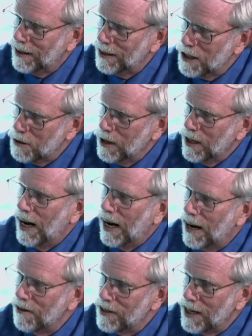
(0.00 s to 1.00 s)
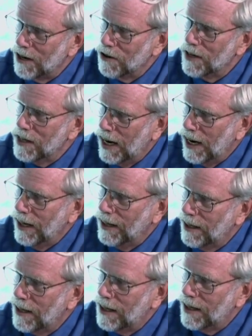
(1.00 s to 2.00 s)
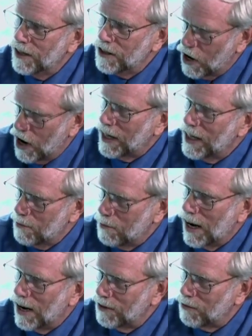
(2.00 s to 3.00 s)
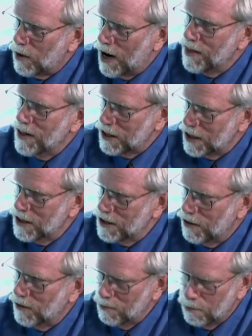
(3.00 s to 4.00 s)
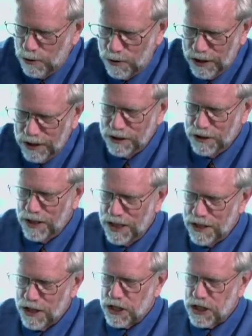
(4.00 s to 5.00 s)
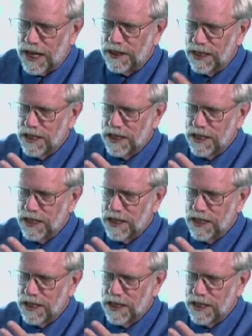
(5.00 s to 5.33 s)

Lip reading: to spend a half day or a day talking about why this is so important. You need to set the